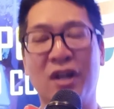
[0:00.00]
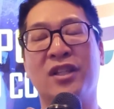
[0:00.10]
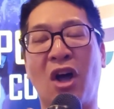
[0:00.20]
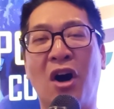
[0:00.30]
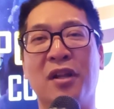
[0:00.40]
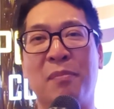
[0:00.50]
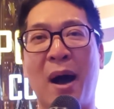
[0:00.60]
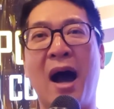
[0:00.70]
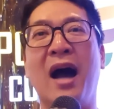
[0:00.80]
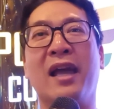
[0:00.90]
done
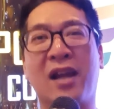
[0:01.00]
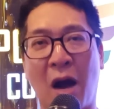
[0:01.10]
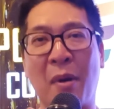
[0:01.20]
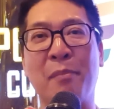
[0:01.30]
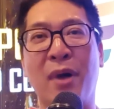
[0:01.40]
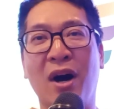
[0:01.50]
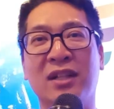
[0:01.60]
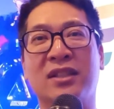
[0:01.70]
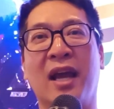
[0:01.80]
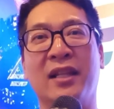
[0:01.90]
by
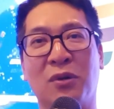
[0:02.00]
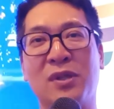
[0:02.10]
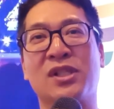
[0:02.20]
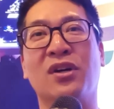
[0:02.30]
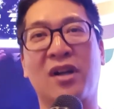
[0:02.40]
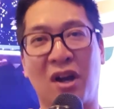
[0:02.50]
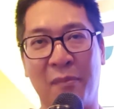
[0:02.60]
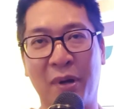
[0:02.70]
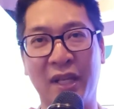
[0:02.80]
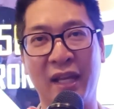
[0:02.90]
government and also
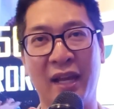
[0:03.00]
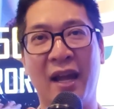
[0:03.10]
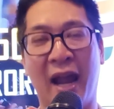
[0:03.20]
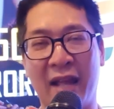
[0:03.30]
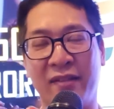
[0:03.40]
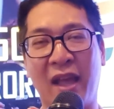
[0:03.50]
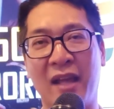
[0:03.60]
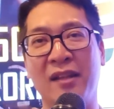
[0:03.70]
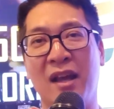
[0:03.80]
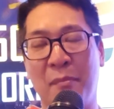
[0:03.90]
company. And
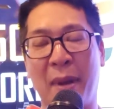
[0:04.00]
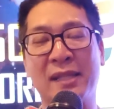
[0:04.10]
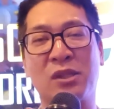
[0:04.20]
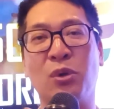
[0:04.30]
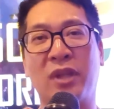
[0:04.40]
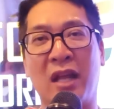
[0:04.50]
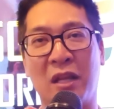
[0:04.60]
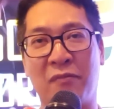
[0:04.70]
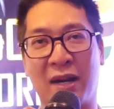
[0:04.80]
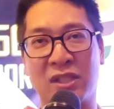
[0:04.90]
then based on that
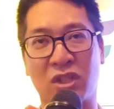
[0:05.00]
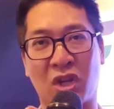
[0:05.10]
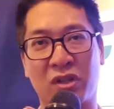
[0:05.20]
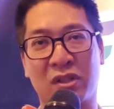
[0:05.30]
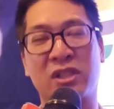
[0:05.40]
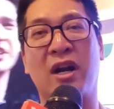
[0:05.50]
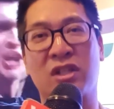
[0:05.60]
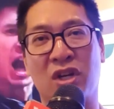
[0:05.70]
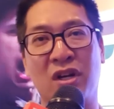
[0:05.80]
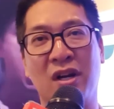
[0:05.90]

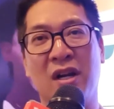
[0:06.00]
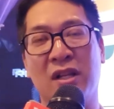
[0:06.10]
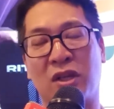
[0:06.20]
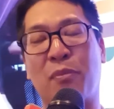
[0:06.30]
infrastructure, the